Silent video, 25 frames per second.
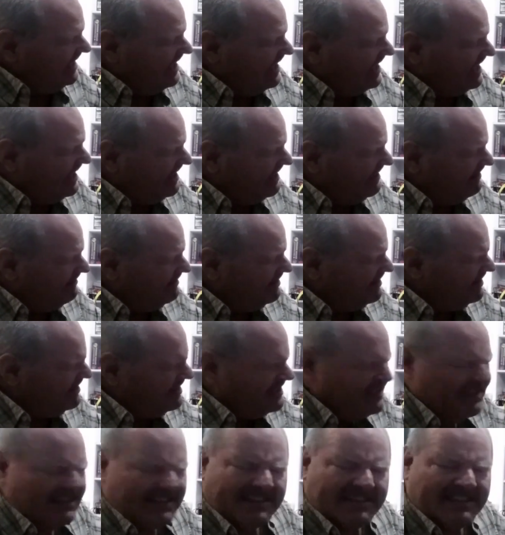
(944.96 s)

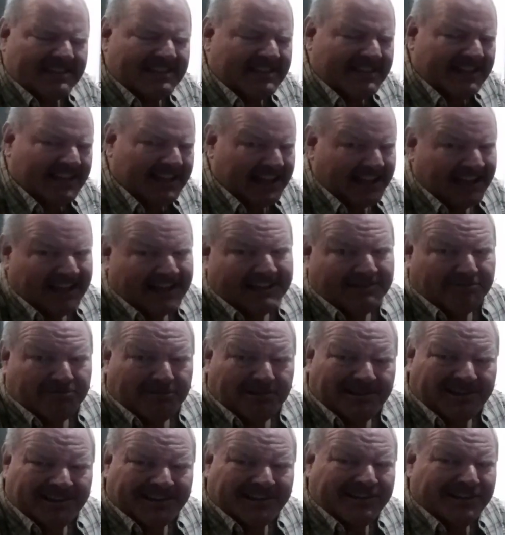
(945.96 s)
And I got to
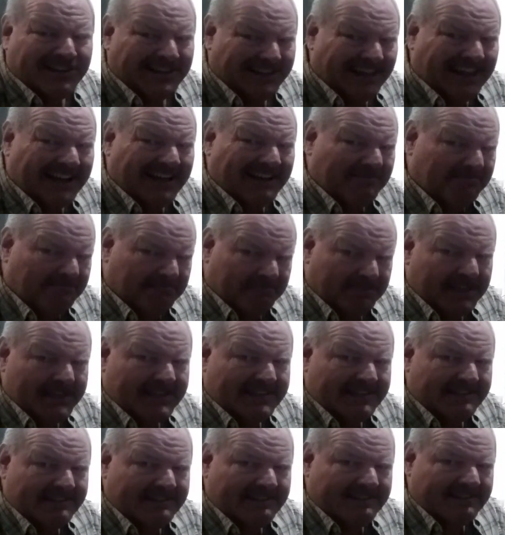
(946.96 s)
wondering, could that have
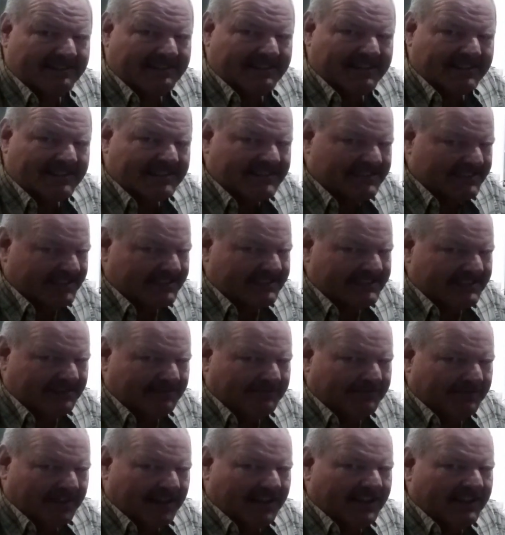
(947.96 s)
been a
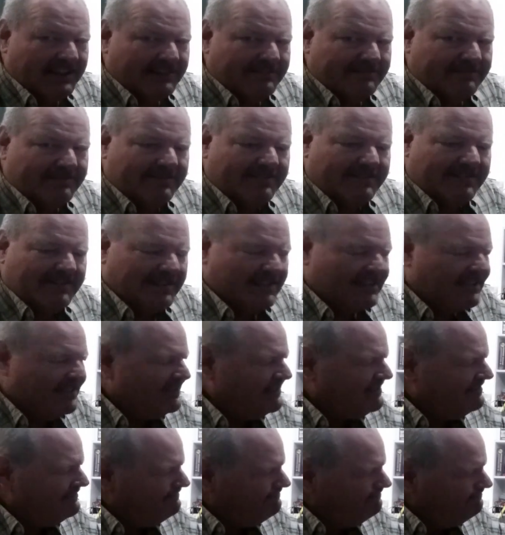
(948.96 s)
605?
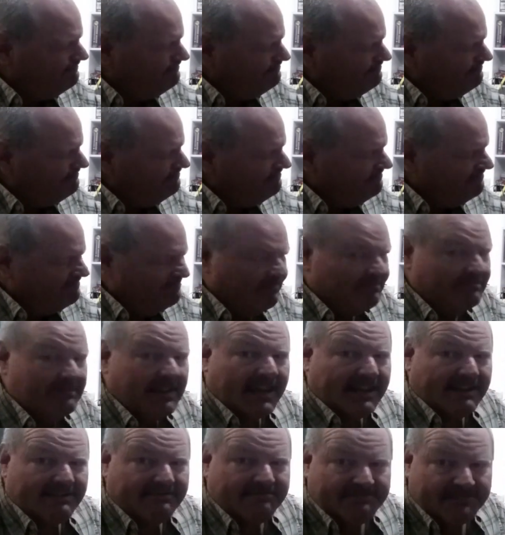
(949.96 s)

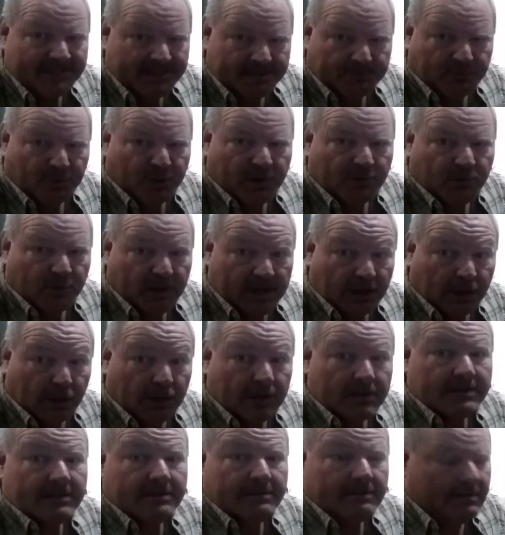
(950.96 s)
And this morning when I
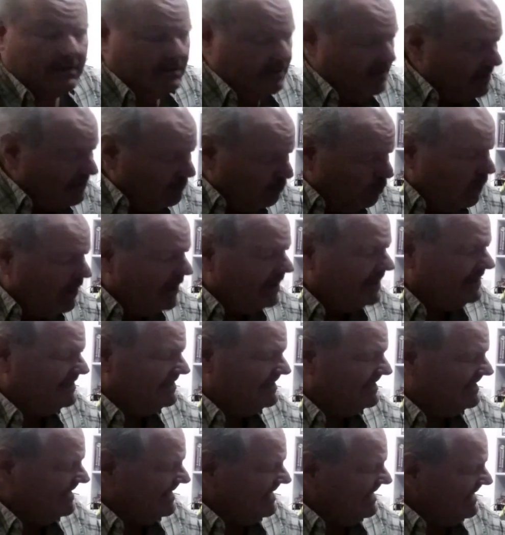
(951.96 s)
looked, it was.